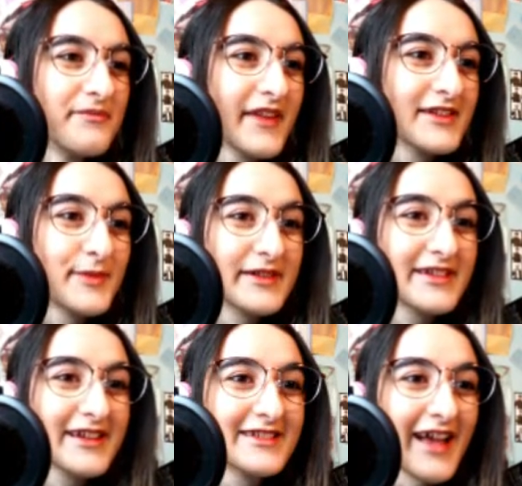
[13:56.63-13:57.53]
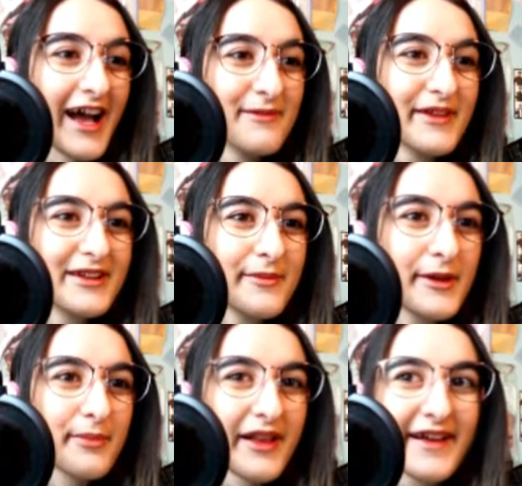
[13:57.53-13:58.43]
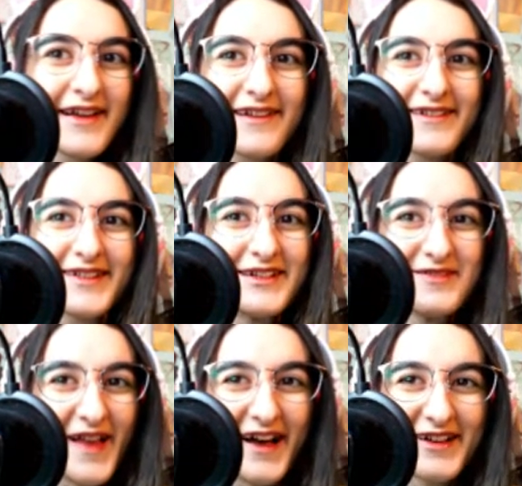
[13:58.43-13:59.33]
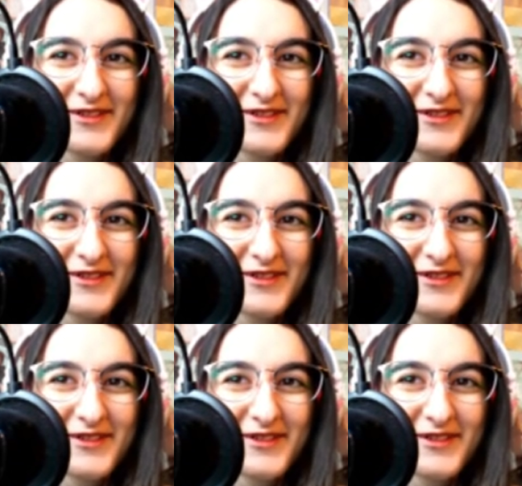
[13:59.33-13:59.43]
especially because I'm going to be playing a lot